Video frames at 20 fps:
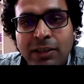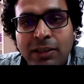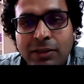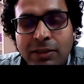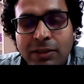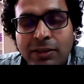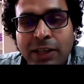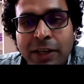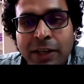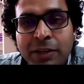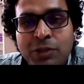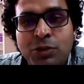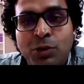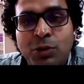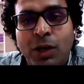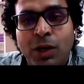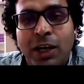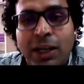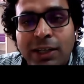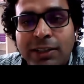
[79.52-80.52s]
there is
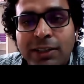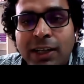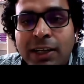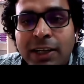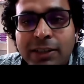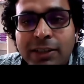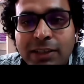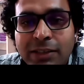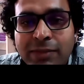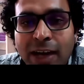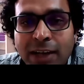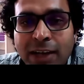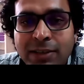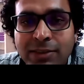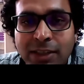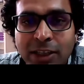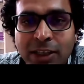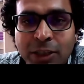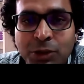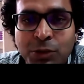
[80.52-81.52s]
no alternative
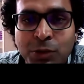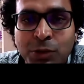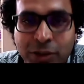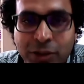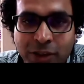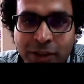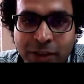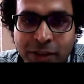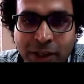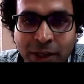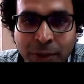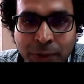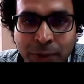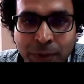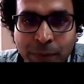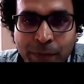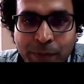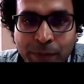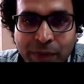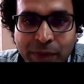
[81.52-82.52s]
actually to Netanyahu,
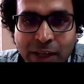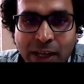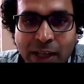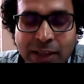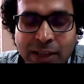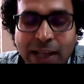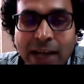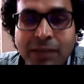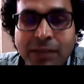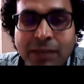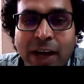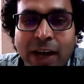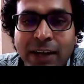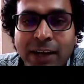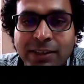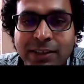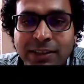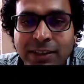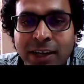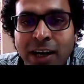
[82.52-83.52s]
and that
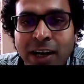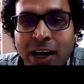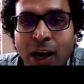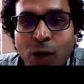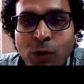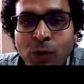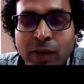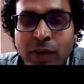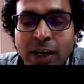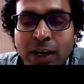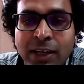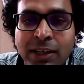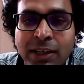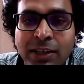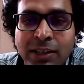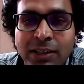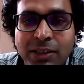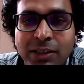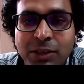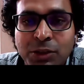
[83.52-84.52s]
factor, how
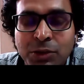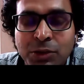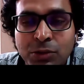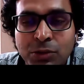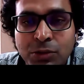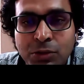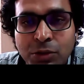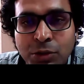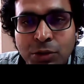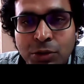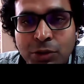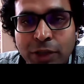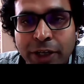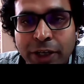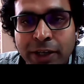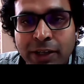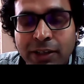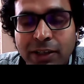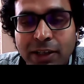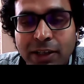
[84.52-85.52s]
far do you
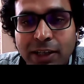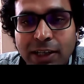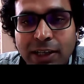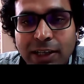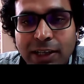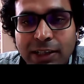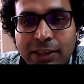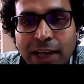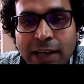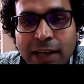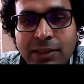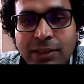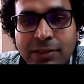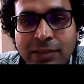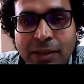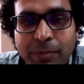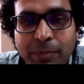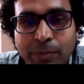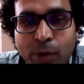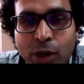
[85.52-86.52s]
think that is
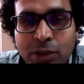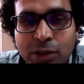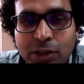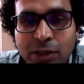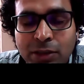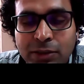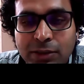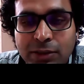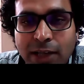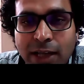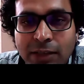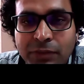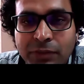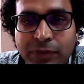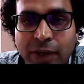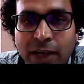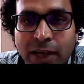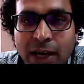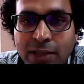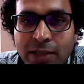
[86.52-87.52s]
important as
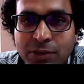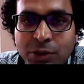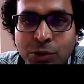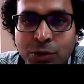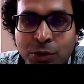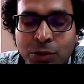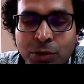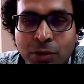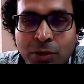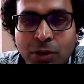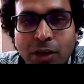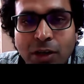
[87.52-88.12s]
far as, you know,